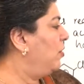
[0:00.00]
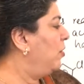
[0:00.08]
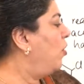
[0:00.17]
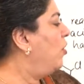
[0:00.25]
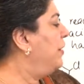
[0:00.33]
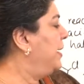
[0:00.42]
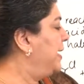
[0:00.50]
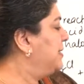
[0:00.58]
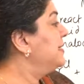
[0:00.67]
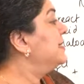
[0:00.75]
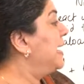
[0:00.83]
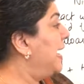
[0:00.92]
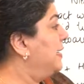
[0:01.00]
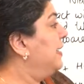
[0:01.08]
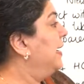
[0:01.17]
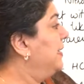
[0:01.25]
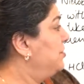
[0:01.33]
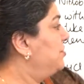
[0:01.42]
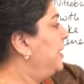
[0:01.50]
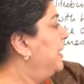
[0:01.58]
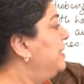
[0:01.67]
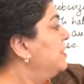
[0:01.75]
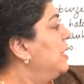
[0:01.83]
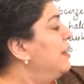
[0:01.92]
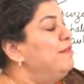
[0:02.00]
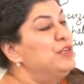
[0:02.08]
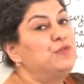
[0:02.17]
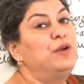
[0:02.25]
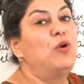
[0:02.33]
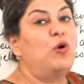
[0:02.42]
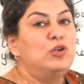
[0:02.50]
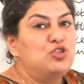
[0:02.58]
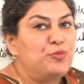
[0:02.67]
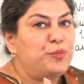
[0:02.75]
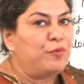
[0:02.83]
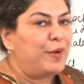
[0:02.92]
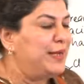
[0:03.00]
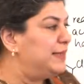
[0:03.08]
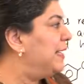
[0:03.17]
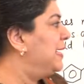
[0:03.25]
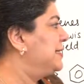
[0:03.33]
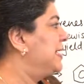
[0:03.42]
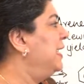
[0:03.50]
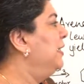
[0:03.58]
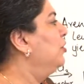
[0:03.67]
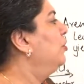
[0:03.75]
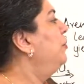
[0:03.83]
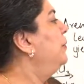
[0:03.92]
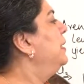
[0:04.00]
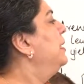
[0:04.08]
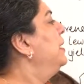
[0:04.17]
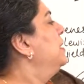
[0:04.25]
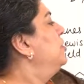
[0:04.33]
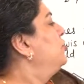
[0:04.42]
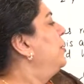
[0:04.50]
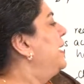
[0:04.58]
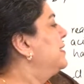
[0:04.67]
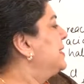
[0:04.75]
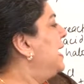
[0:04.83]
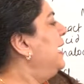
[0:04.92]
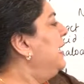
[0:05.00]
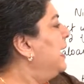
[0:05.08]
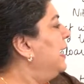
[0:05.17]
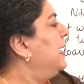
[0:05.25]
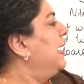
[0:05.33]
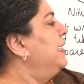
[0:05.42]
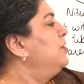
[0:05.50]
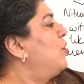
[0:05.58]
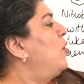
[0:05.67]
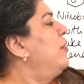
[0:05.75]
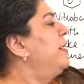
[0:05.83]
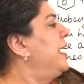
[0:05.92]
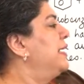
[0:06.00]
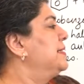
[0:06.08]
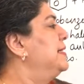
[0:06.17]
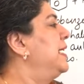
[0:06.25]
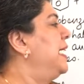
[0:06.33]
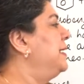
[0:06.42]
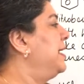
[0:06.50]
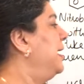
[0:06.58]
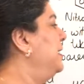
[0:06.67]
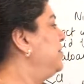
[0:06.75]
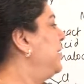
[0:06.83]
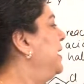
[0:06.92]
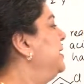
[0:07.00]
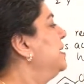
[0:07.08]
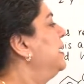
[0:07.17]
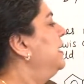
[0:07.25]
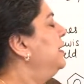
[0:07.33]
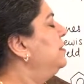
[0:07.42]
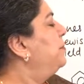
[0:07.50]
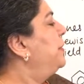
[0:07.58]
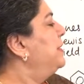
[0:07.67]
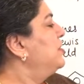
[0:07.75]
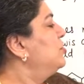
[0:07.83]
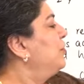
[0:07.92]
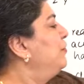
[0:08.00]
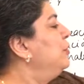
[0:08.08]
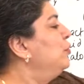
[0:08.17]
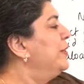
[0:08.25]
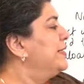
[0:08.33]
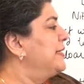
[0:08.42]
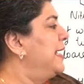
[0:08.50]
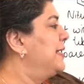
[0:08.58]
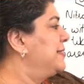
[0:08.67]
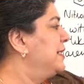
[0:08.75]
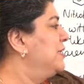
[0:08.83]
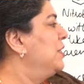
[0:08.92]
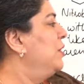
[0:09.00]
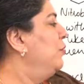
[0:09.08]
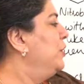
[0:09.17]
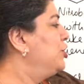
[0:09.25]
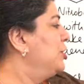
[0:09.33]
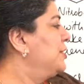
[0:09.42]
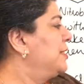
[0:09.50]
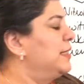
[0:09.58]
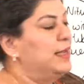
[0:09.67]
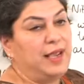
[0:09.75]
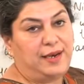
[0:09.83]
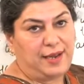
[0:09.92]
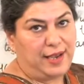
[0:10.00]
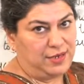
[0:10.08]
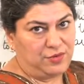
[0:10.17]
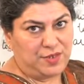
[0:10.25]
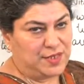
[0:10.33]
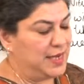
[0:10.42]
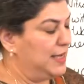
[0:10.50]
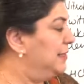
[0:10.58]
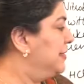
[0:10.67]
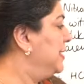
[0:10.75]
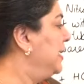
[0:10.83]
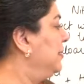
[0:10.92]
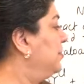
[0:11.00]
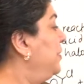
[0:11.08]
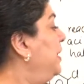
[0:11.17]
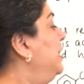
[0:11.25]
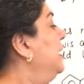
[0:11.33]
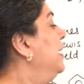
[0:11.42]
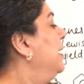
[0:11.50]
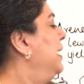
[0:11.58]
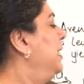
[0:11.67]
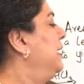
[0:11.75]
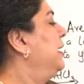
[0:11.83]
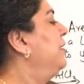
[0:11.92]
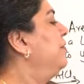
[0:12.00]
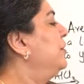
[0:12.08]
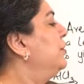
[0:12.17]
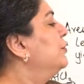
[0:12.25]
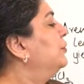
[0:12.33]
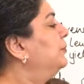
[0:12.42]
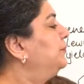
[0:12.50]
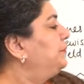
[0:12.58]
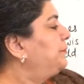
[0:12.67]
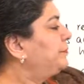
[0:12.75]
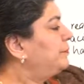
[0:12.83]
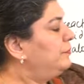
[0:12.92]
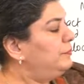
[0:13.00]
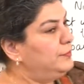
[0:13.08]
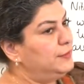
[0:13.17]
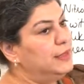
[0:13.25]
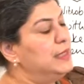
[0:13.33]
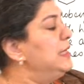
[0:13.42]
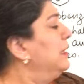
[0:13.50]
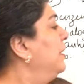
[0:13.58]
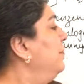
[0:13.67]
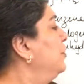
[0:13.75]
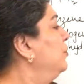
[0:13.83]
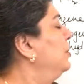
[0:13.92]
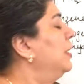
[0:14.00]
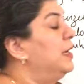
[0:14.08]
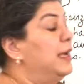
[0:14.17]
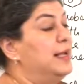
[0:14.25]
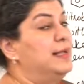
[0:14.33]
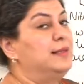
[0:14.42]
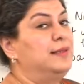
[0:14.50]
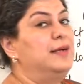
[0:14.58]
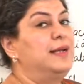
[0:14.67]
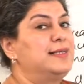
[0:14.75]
or acid anhydride, which will also provide the acyl group. So, acyl halide or acid anhydride in the presence of Lewis acid, which is anhydrous AlCl3, it'll give you the